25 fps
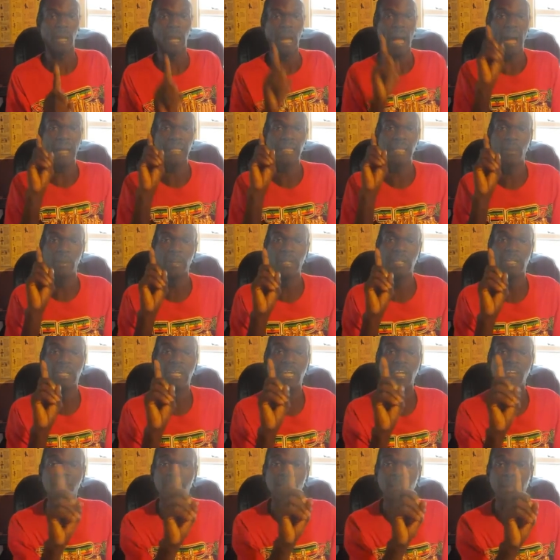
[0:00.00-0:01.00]
And they will
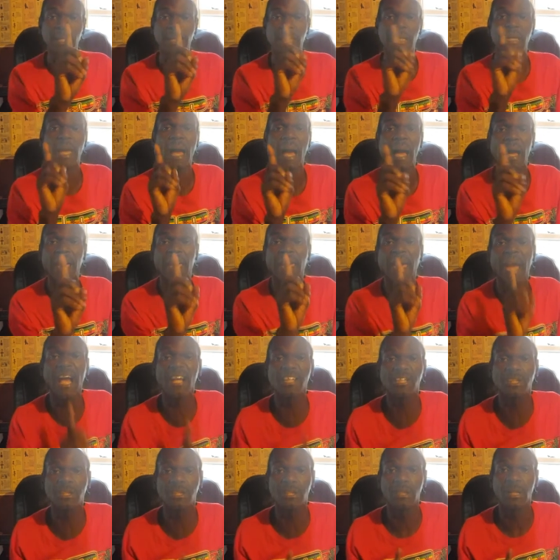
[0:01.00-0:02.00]
give me
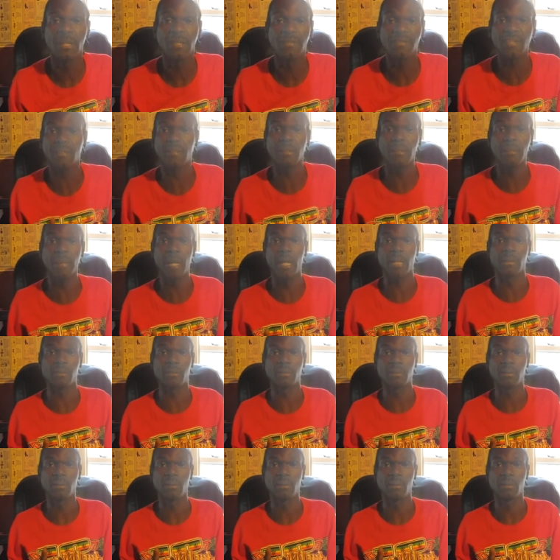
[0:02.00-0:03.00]
cash settlement.
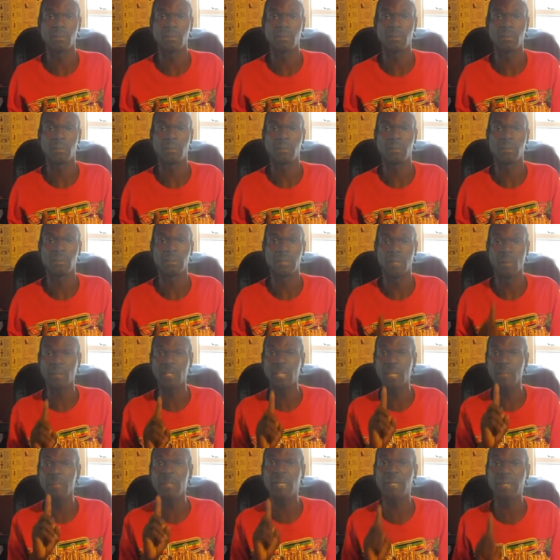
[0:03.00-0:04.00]
They will
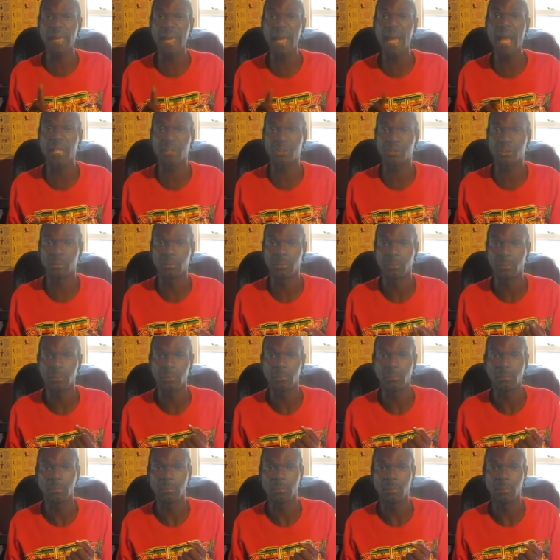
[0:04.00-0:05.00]
give me cash.
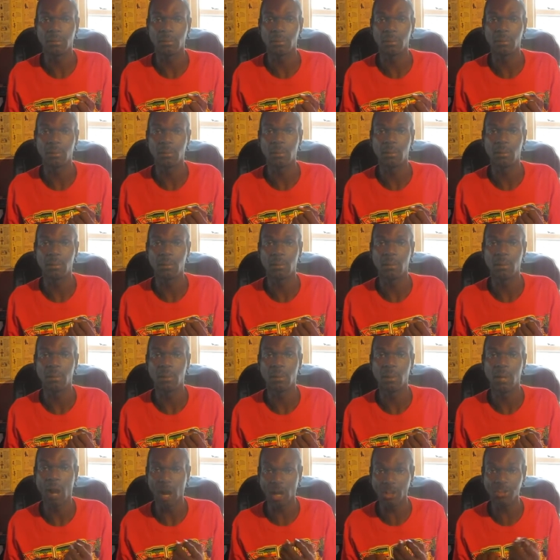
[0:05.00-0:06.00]

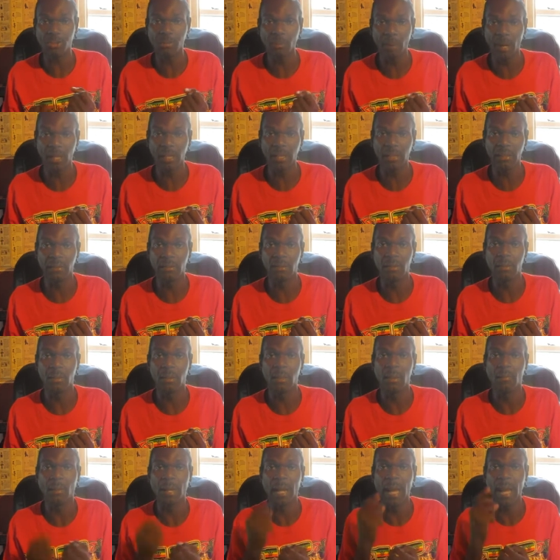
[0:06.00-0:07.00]
Hush money.
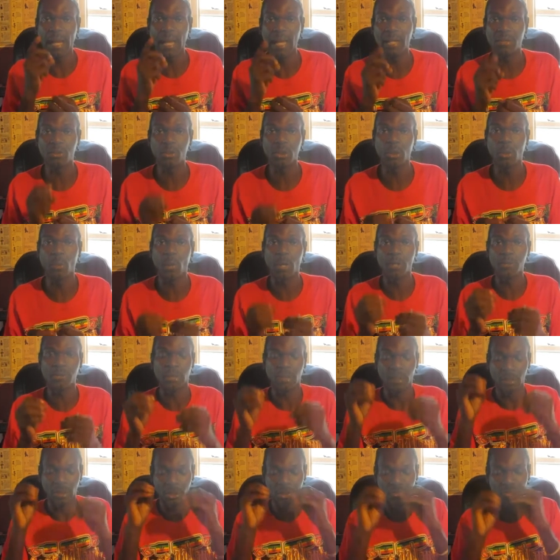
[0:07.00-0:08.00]
But all I had to do was
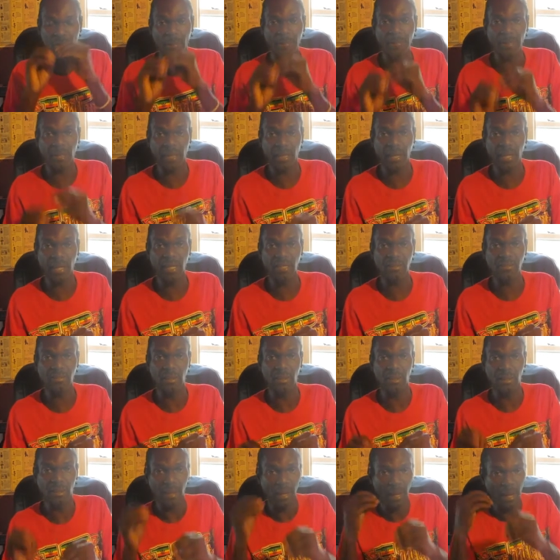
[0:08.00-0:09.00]
drop the case
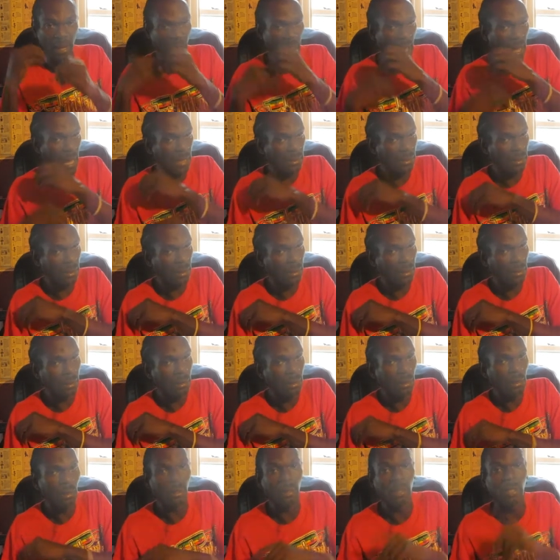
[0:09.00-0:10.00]
and
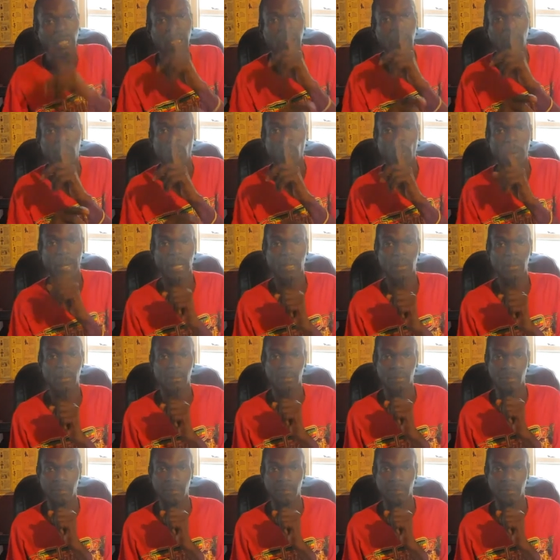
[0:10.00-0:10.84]
keep quiet.